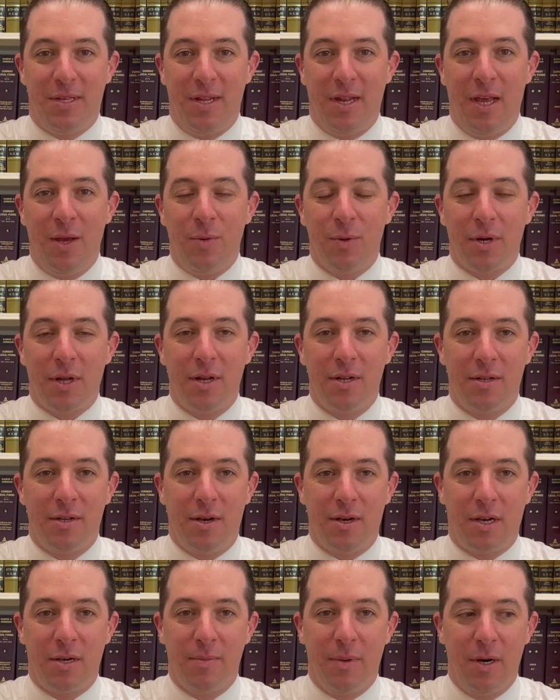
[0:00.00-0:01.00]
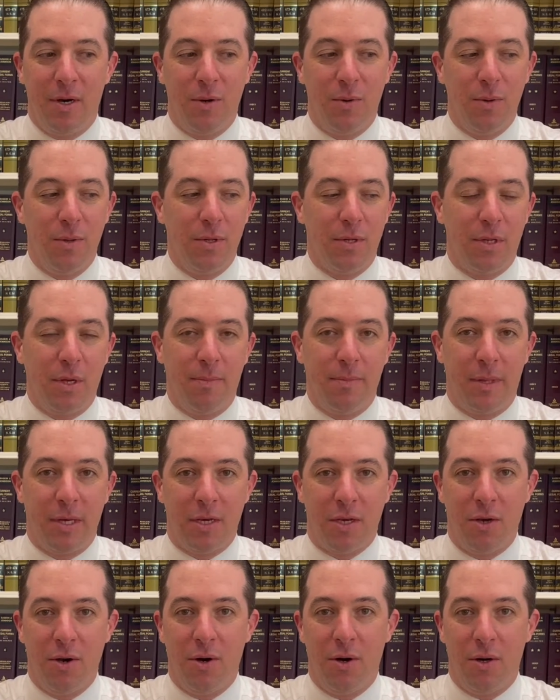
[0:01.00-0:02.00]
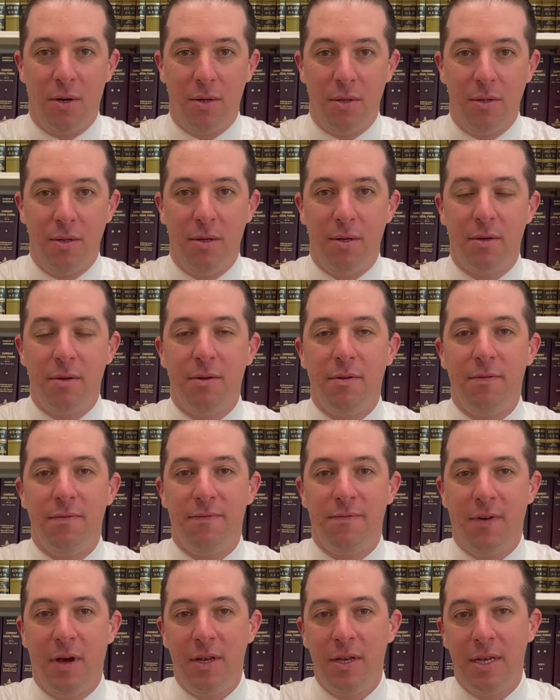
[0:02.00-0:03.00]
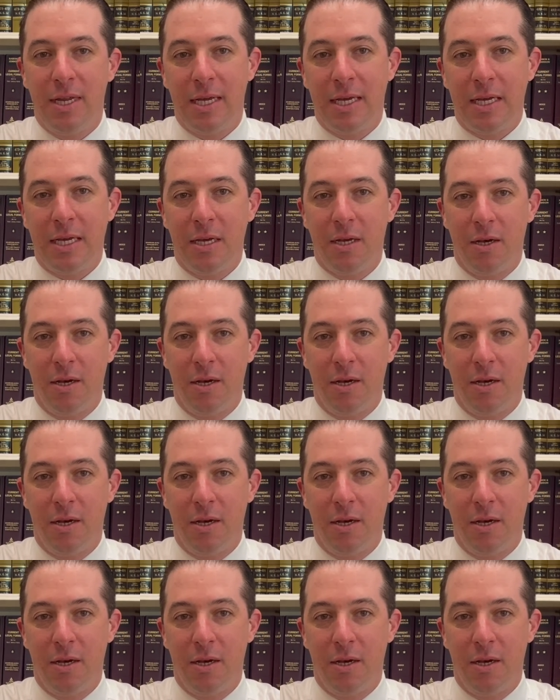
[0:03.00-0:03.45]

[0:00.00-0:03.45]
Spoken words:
we're going to talk about something called funding a